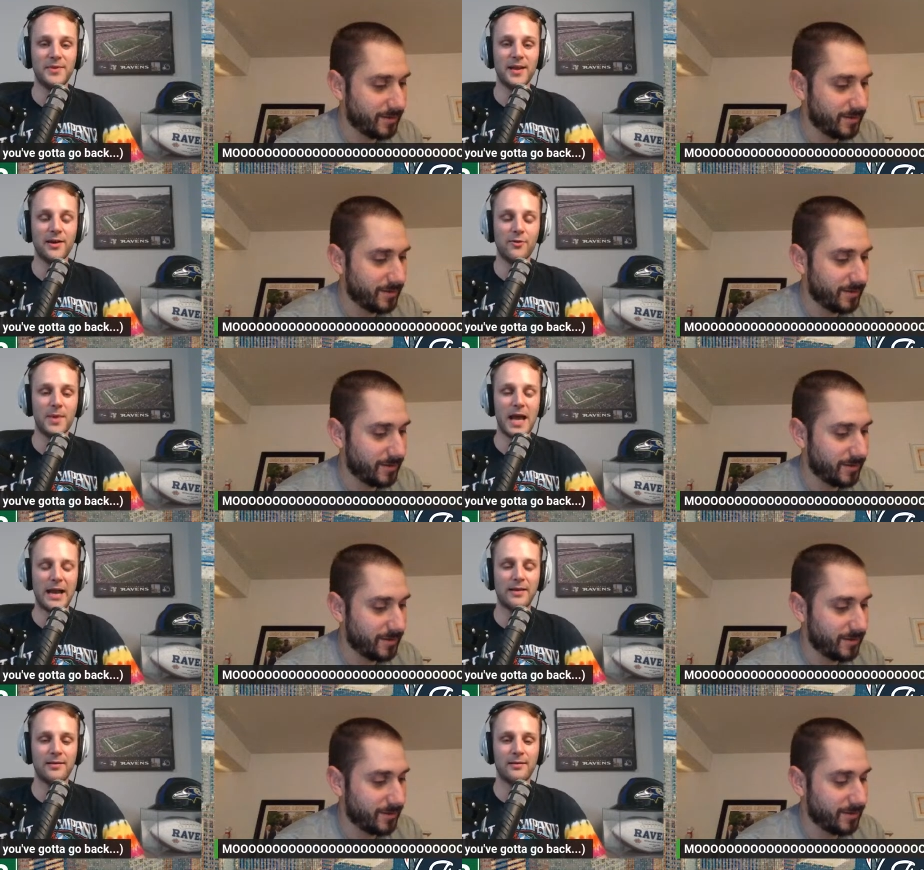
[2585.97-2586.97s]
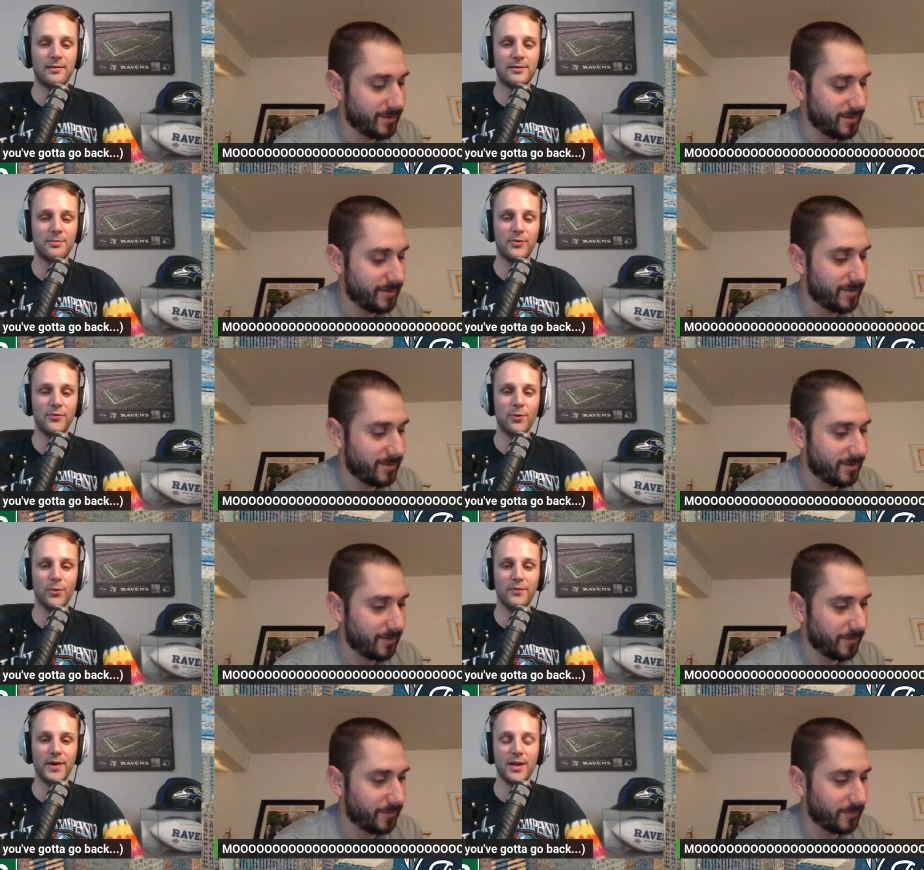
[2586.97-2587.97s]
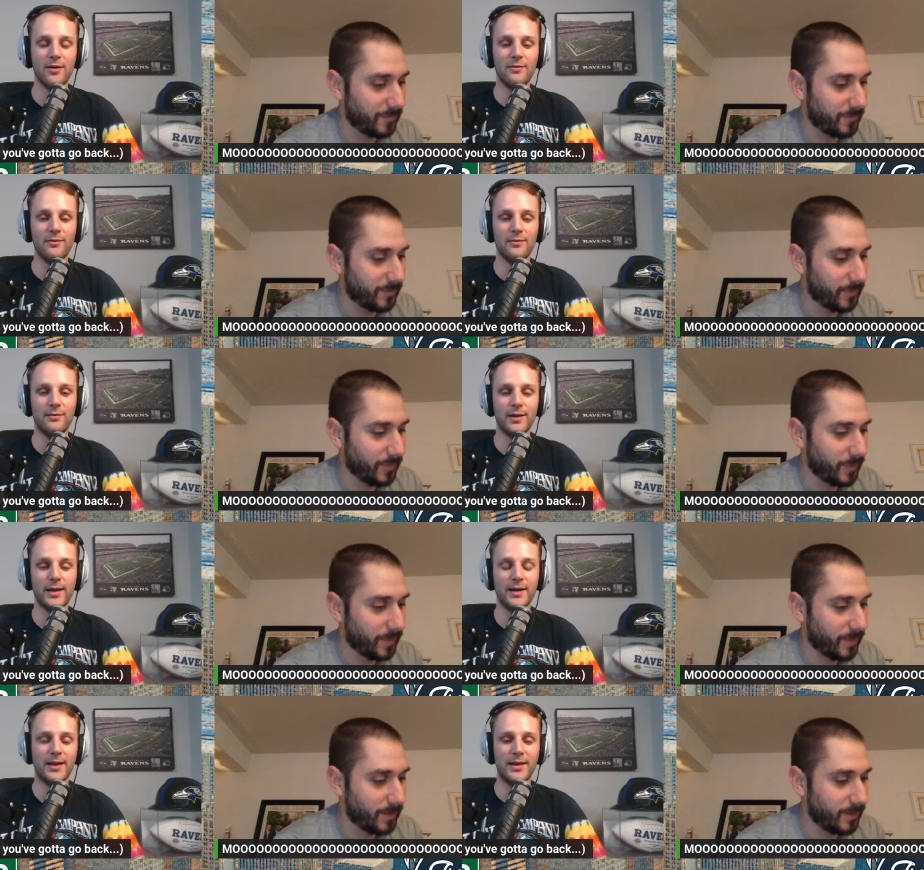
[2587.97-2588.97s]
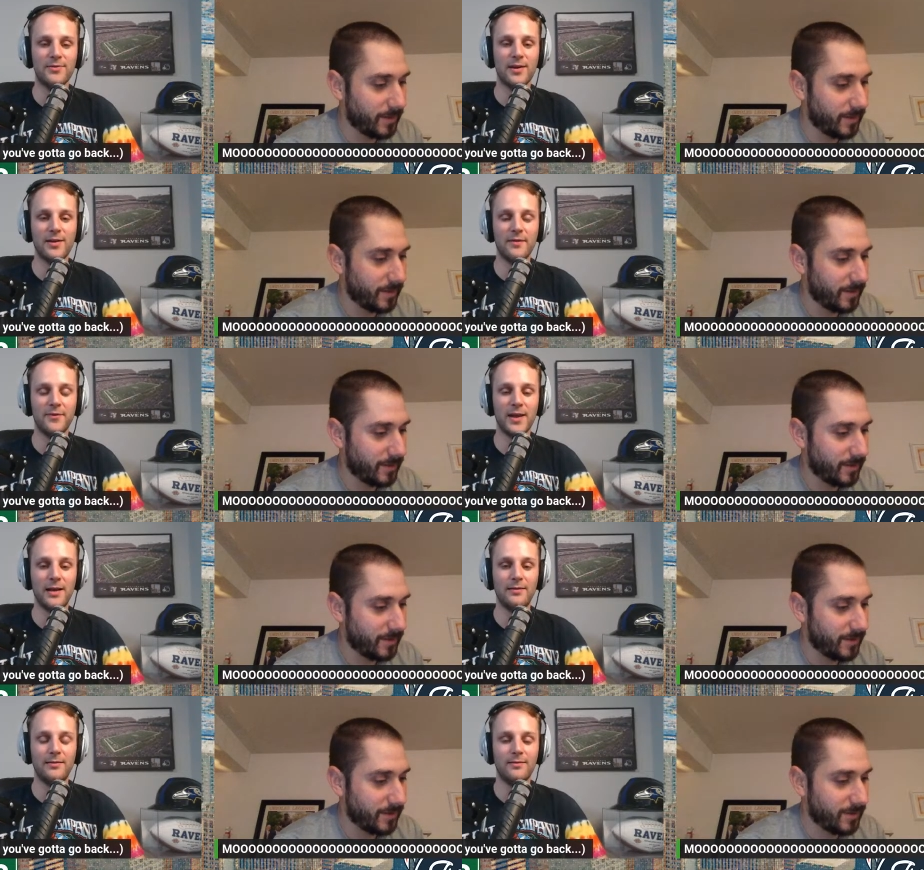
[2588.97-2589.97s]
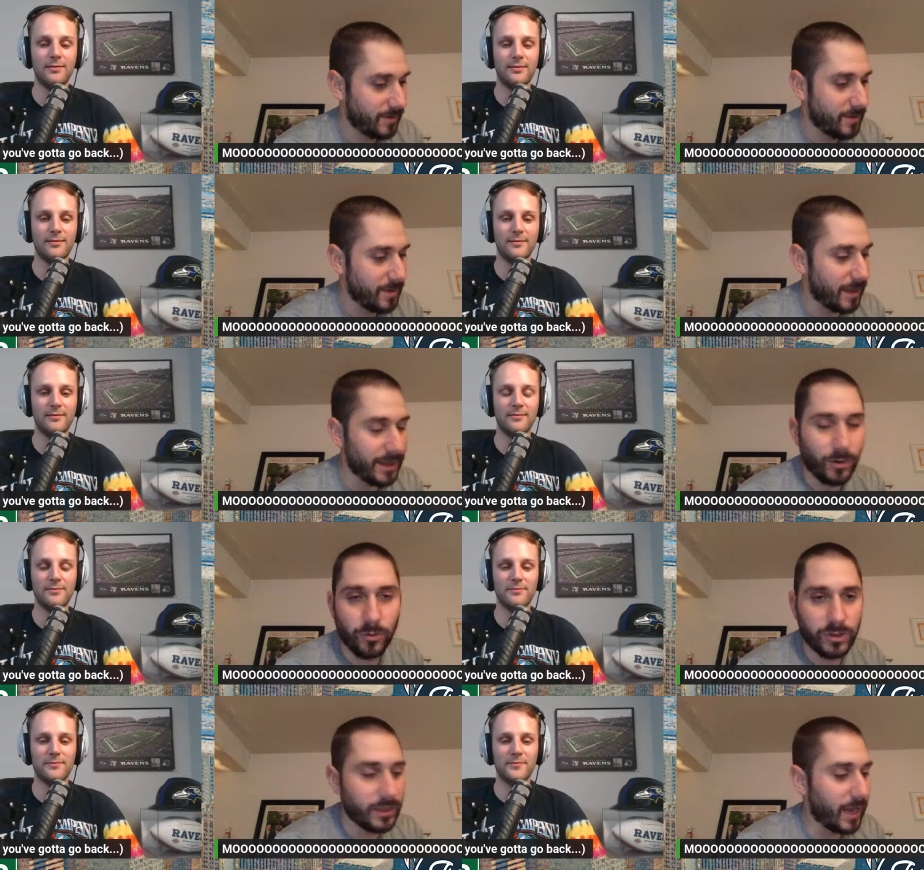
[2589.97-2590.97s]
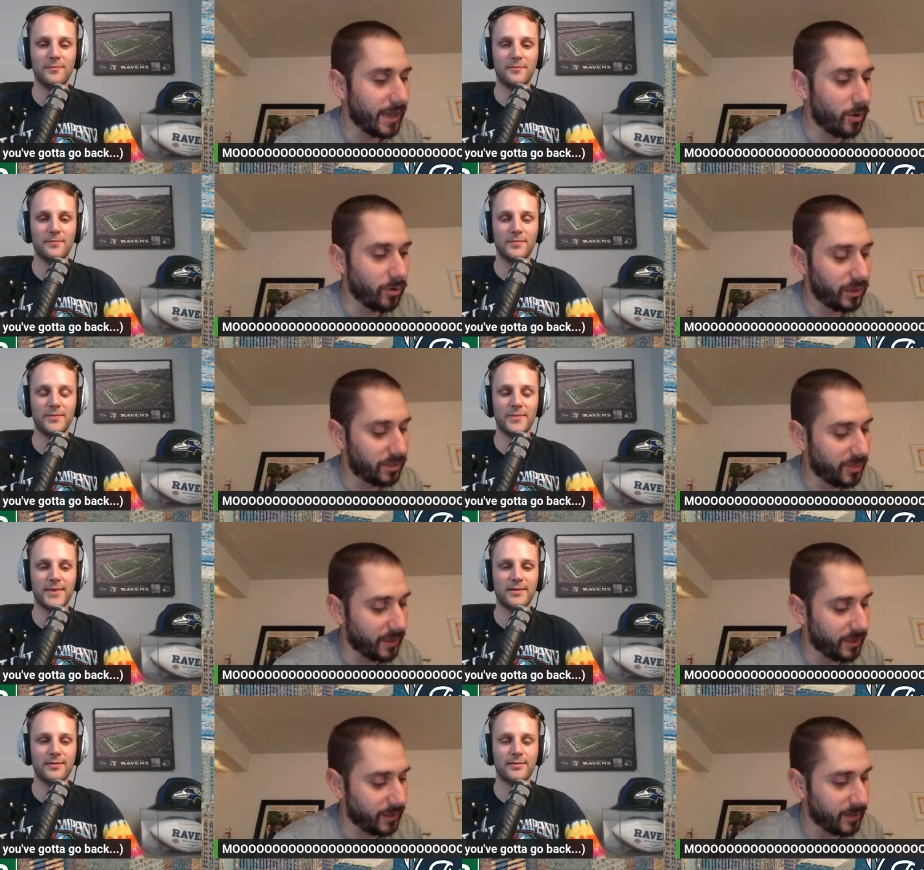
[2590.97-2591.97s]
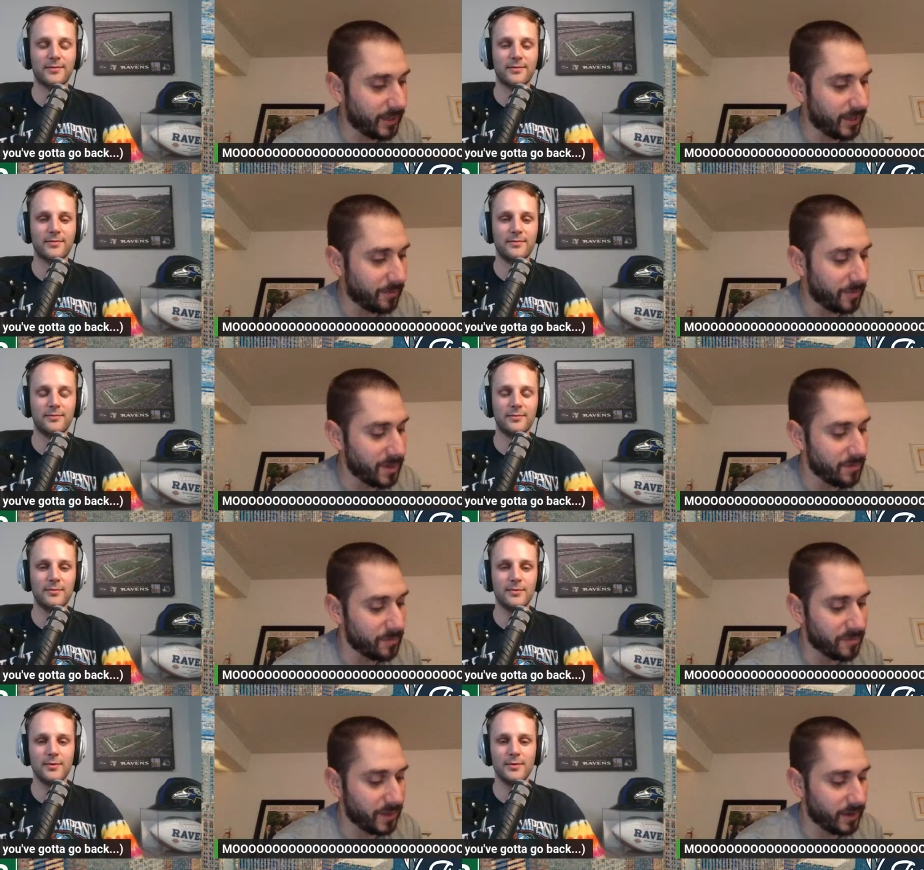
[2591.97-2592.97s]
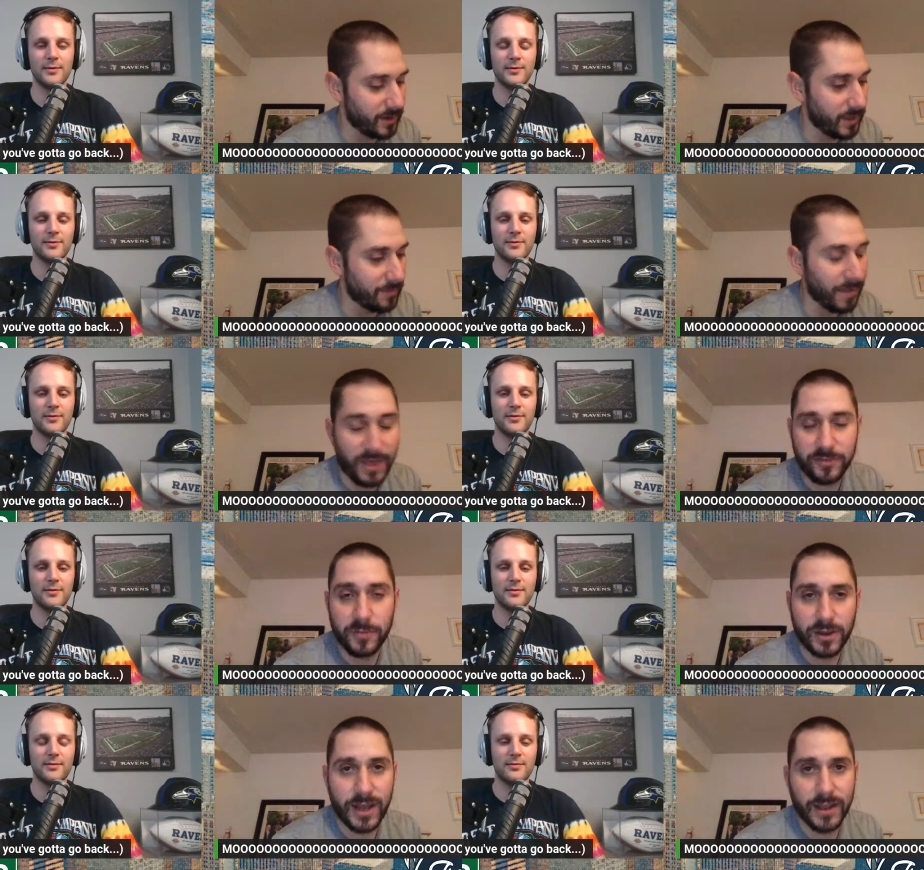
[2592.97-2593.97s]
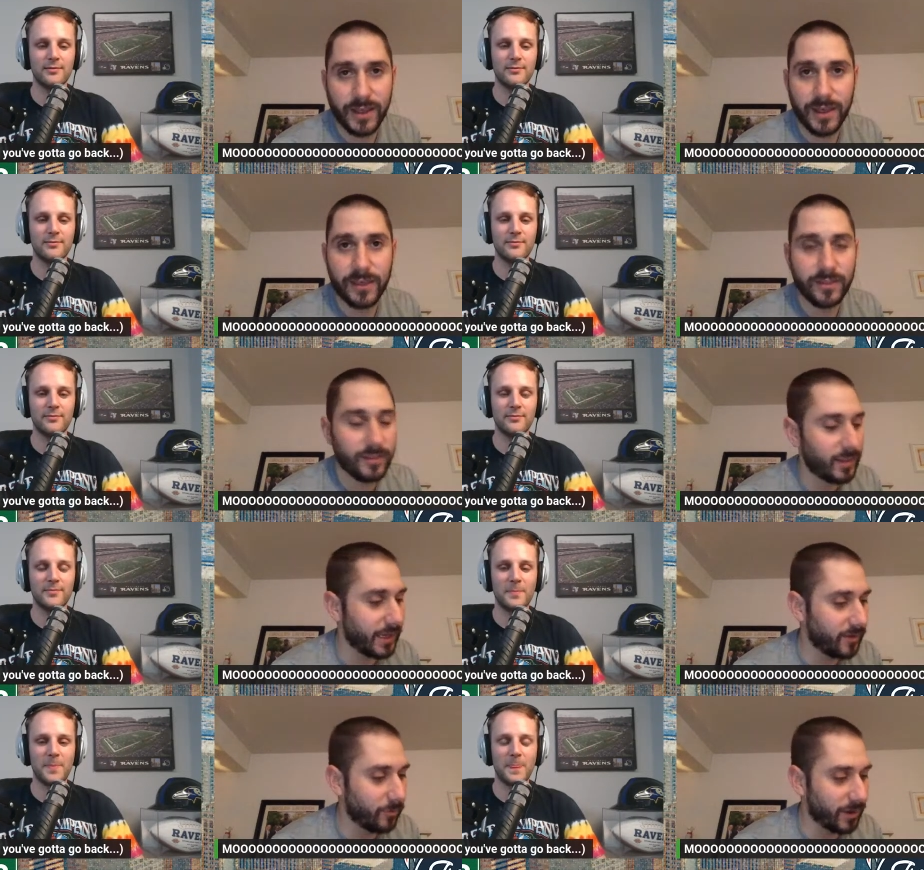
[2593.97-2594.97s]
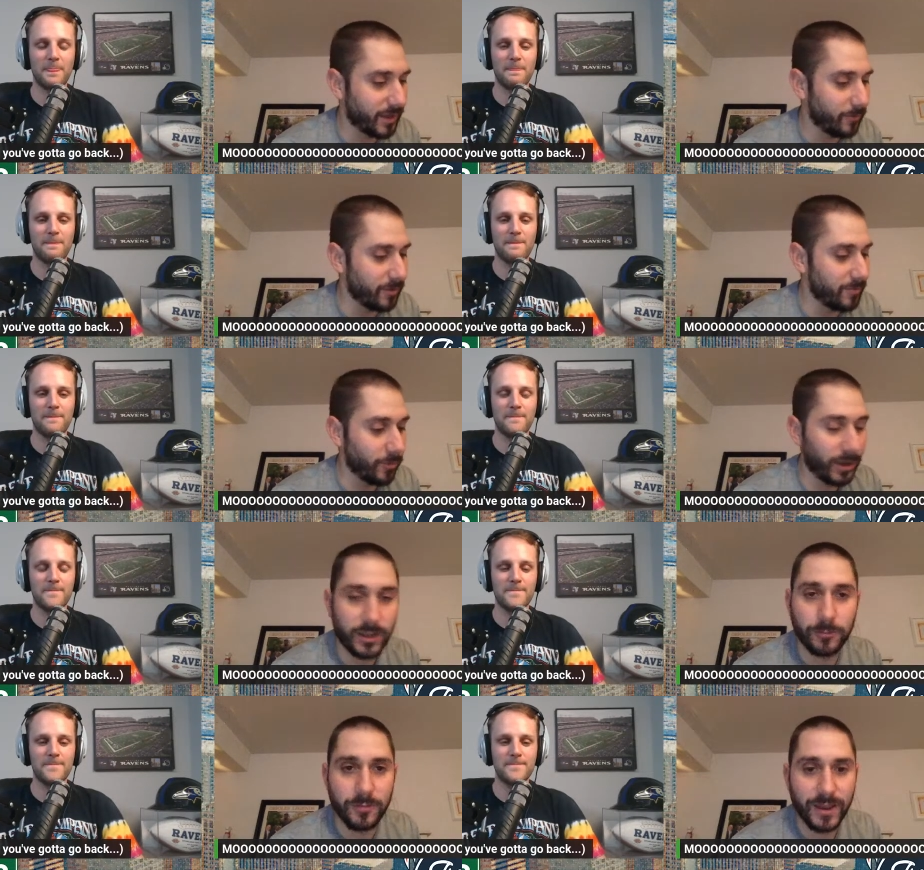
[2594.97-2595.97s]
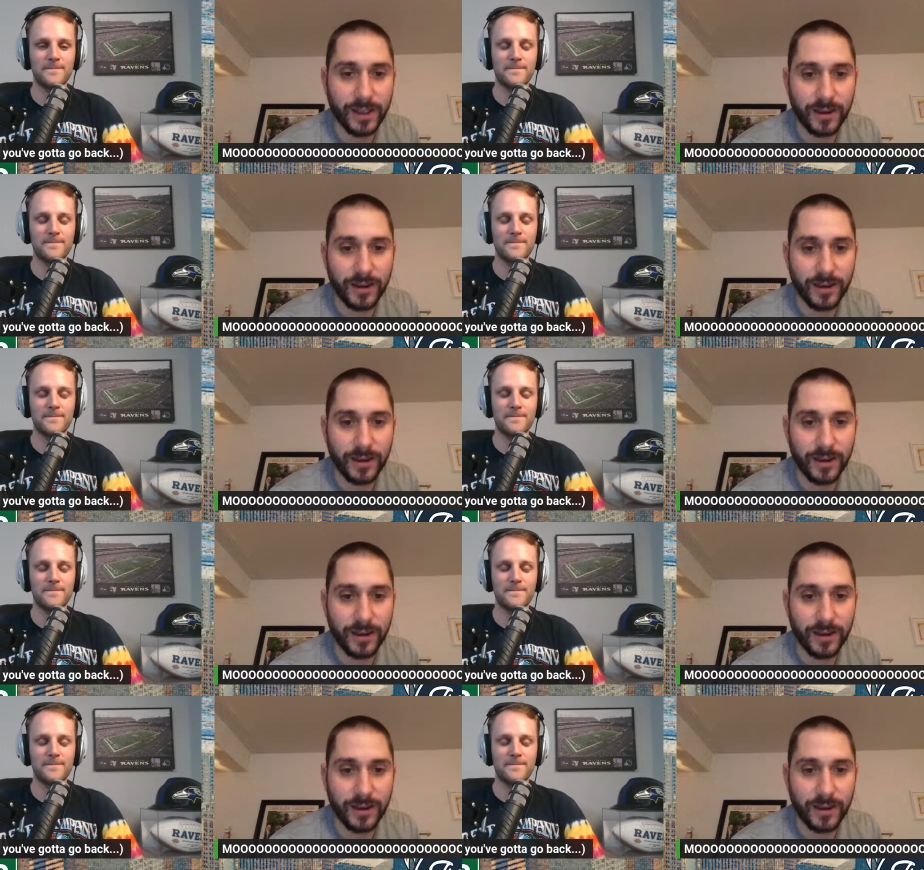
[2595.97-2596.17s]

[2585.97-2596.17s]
Speaker 1: got to go back to move forward video. I got to got to shout you out for that.
Speaker 2: I only I only think in in memes and and Matthew McConaughey. Like what can we what can we make out of